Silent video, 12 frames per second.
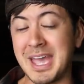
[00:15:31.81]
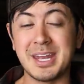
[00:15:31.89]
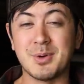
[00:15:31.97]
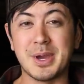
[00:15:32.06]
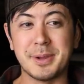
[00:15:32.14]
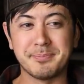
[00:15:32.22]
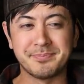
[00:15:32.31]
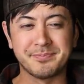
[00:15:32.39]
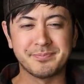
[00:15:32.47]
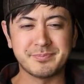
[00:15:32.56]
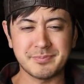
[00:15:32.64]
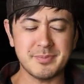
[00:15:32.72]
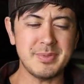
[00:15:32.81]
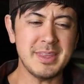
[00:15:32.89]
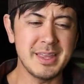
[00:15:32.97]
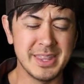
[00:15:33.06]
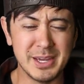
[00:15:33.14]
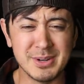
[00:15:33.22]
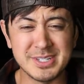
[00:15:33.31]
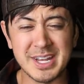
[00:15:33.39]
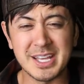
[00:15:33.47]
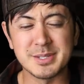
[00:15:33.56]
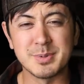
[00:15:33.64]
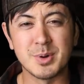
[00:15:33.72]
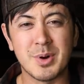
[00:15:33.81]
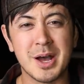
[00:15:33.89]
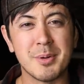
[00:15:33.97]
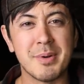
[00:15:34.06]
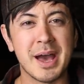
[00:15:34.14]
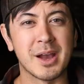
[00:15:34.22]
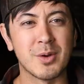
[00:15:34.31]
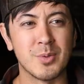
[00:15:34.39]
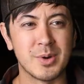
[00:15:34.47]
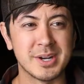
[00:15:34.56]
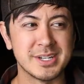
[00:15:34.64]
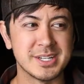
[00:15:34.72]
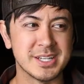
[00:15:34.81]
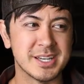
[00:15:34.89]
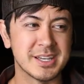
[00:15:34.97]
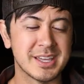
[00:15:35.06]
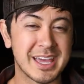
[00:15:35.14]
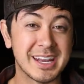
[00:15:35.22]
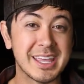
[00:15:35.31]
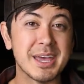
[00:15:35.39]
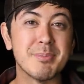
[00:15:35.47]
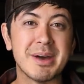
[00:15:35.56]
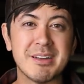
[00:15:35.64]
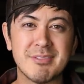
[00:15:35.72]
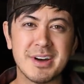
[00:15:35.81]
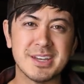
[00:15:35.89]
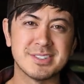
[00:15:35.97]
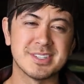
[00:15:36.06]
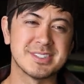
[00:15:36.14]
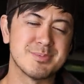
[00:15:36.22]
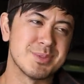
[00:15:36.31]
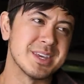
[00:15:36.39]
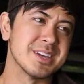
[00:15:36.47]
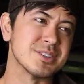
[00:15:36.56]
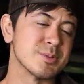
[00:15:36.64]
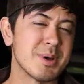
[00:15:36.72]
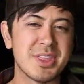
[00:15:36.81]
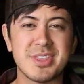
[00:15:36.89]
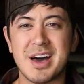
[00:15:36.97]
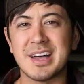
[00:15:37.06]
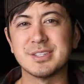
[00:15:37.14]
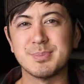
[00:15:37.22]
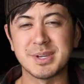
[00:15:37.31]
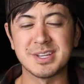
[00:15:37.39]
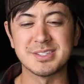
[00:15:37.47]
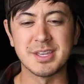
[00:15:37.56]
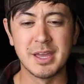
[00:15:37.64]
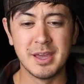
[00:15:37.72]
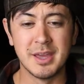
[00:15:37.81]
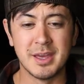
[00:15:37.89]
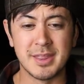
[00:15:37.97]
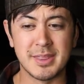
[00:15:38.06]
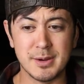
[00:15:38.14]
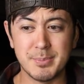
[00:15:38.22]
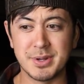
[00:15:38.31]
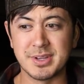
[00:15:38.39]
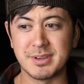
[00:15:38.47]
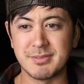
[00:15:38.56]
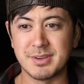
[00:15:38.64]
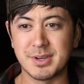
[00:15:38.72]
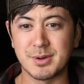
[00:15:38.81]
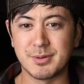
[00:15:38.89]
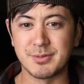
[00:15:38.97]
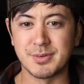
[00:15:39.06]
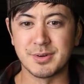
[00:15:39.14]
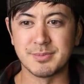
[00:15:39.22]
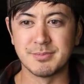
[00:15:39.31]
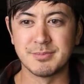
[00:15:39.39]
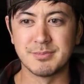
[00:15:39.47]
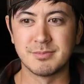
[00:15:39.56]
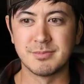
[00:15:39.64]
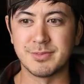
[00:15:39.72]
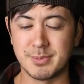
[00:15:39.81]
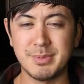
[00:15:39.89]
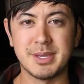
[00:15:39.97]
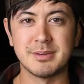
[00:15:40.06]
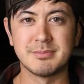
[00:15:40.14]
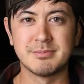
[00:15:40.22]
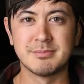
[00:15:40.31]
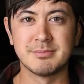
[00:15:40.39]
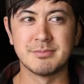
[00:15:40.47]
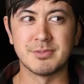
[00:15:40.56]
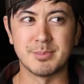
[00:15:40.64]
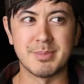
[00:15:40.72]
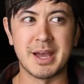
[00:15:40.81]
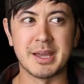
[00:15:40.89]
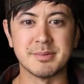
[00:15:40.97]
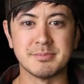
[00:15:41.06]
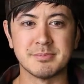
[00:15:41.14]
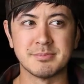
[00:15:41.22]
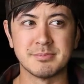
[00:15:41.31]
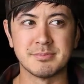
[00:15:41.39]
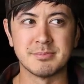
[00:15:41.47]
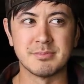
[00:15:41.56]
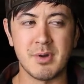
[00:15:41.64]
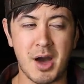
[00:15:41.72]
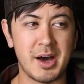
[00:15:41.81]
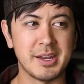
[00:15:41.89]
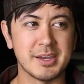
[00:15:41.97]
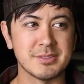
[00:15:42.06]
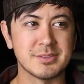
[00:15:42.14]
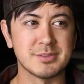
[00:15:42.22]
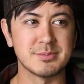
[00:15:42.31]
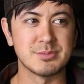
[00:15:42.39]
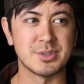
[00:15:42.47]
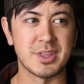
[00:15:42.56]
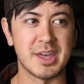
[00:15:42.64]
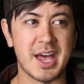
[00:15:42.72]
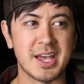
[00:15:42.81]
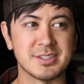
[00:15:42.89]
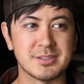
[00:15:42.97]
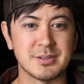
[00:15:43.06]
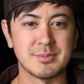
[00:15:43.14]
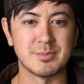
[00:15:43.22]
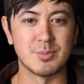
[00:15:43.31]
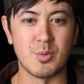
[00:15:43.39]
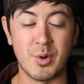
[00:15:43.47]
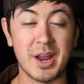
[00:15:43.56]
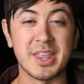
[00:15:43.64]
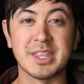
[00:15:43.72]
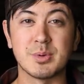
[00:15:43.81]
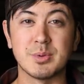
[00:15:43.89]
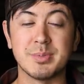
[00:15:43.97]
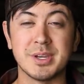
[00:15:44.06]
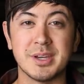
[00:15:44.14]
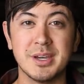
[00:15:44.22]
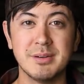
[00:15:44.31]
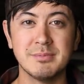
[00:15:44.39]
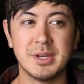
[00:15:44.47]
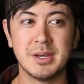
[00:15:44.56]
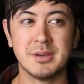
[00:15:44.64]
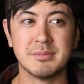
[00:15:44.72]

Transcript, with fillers: Anyway, they reached out to me a while back, wanted to kind of get my advice on some things or my thoughts, because they're building a vehicle for me, for my audience. So they asked what I think would be good.